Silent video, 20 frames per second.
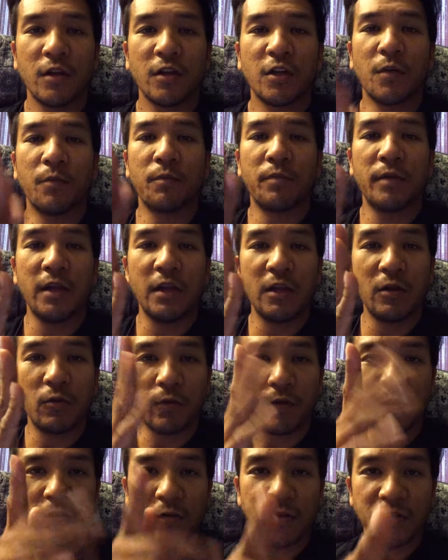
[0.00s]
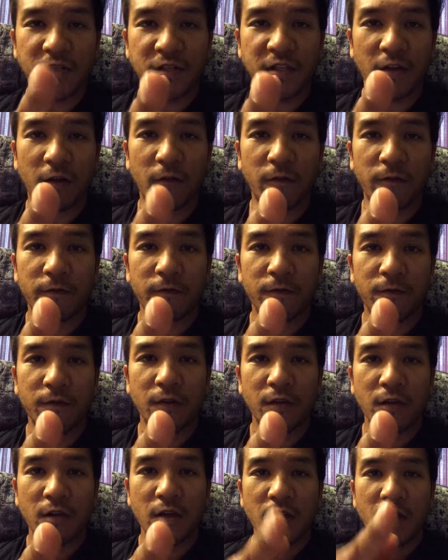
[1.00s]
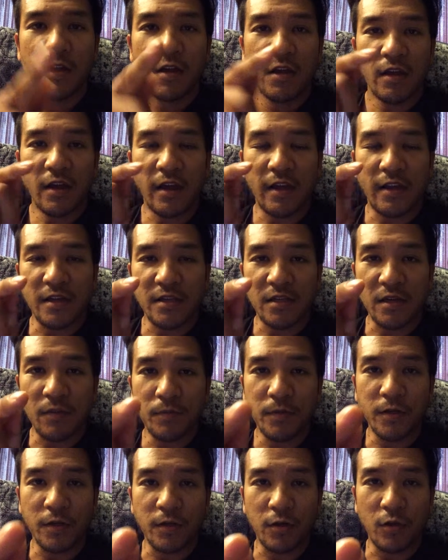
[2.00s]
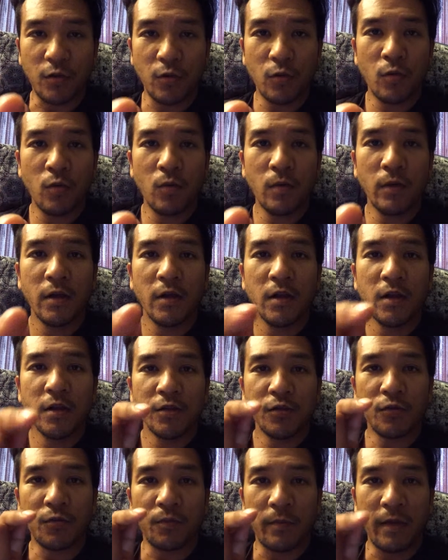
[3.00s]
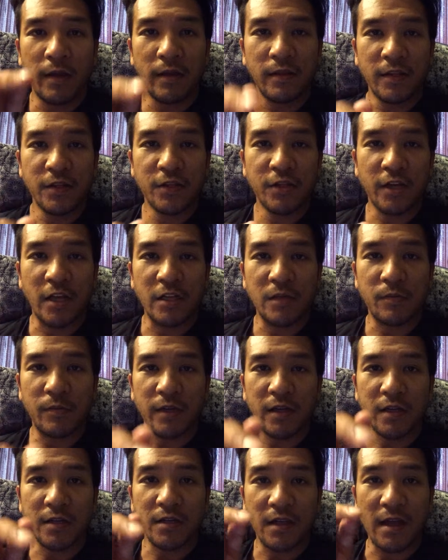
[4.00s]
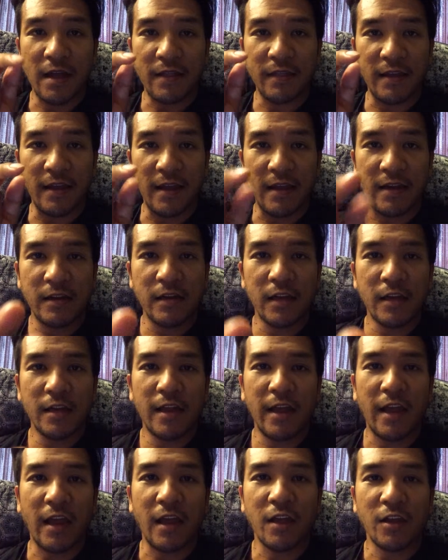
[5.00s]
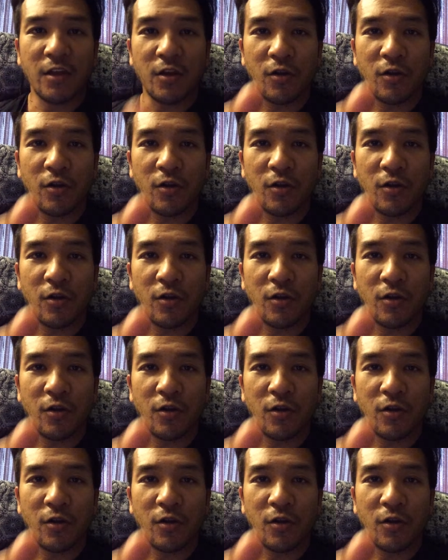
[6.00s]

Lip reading: Compete with yourself. It is up to you to make the change, because at the end of the day,